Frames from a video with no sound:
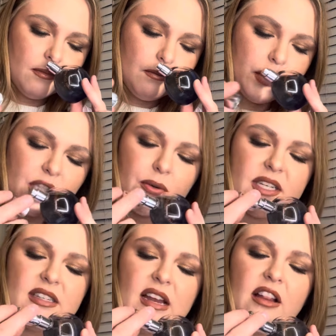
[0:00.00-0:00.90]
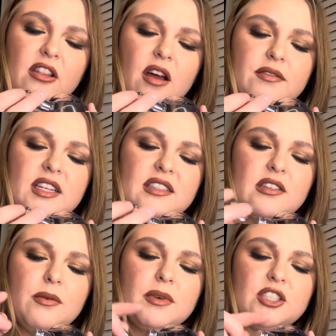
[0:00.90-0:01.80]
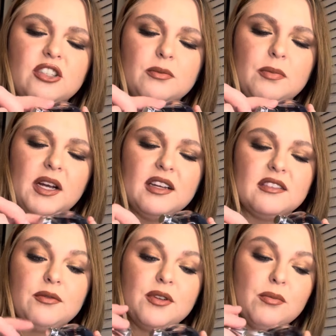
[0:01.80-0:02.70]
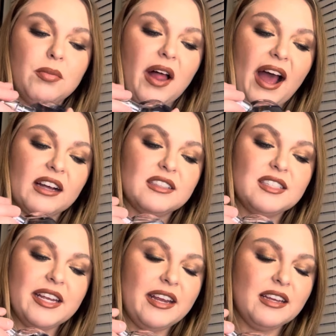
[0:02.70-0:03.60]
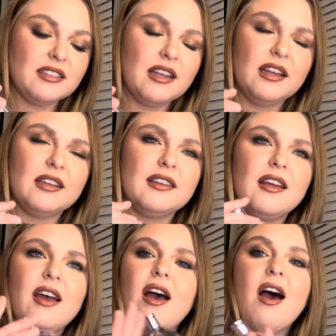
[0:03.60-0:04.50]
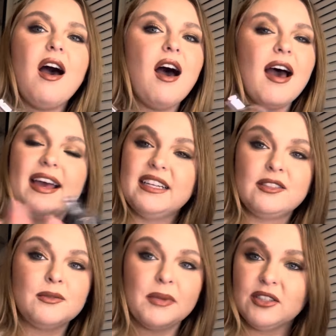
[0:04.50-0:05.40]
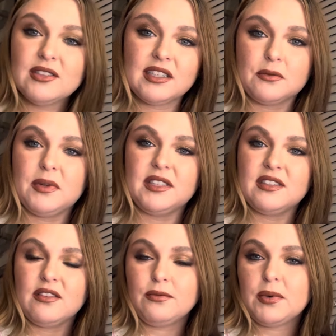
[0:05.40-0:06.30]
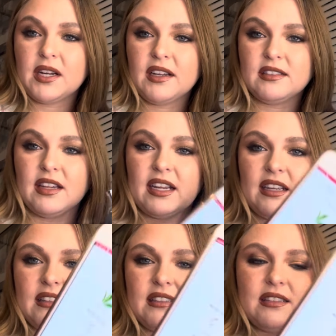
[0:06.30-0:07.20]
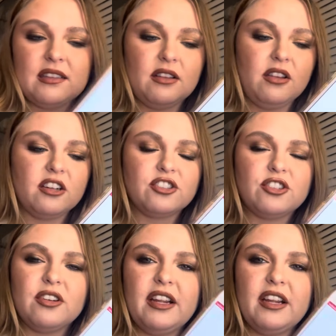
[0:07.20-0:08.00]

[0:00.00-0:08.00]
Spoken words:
But the reason I love this so much is because of the black tea scent. It smells expensive because, like, it's luxury,